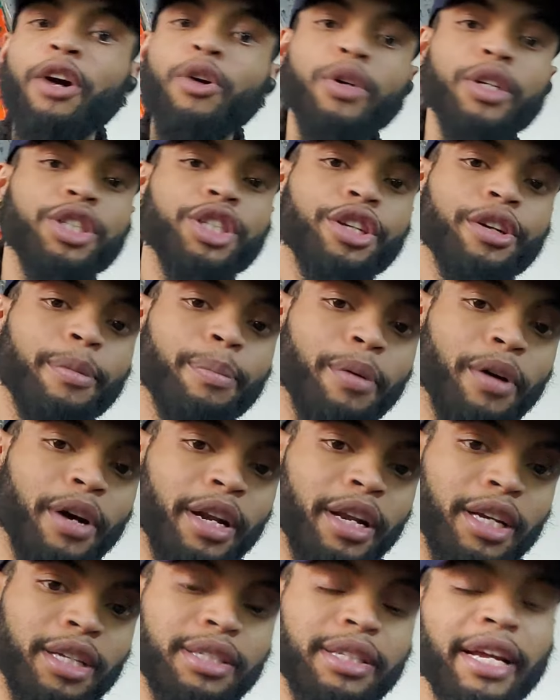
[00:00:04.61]
always share
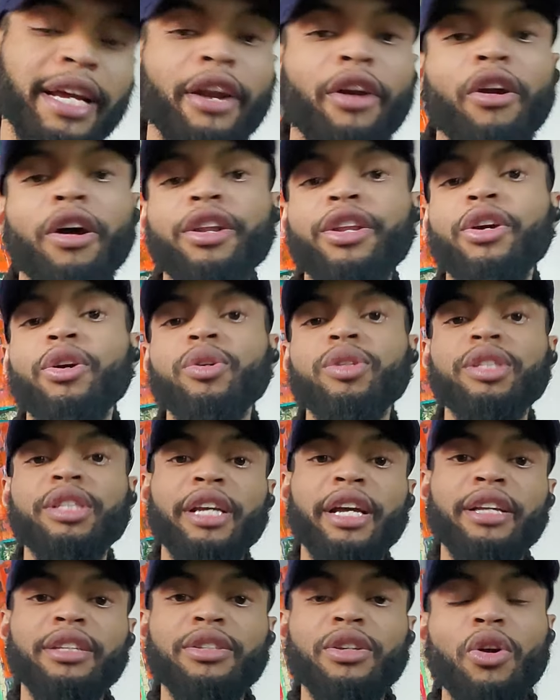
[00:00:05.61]
products that are on the
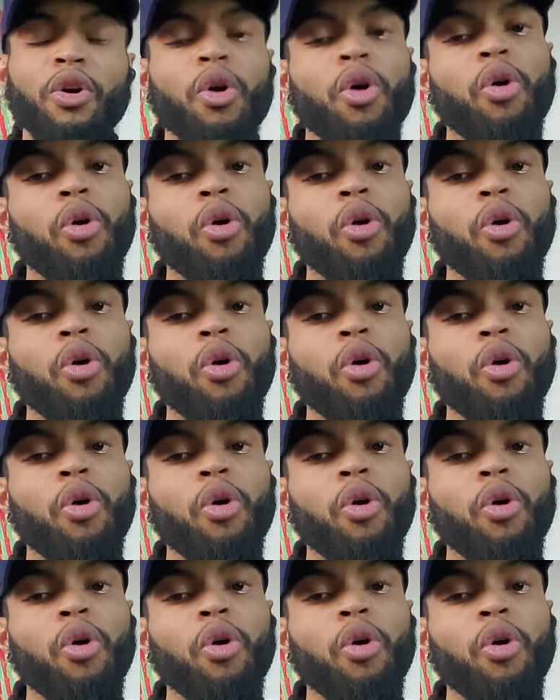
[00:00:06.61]
OCS